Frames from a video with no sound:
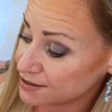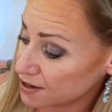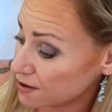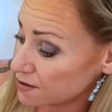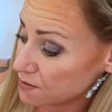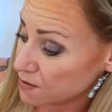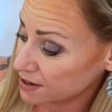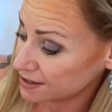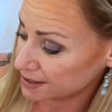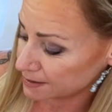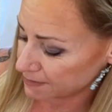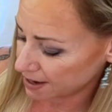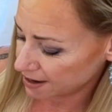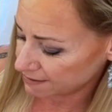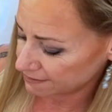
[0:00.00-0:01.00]
Don't know what it's
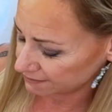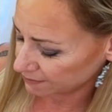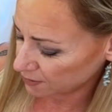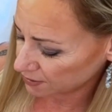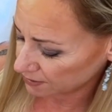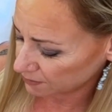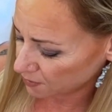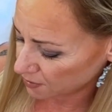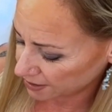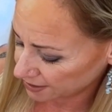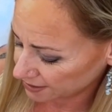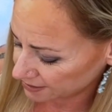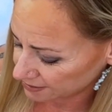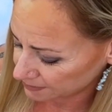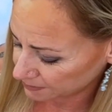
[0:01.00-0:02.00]
about. What, what
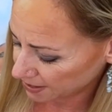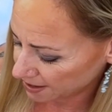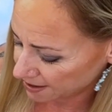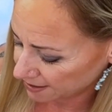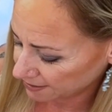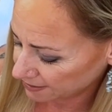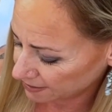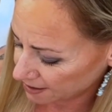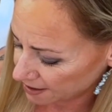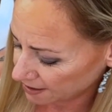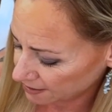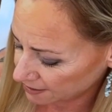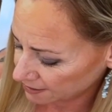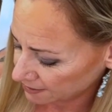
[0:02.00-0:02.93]
is behind that?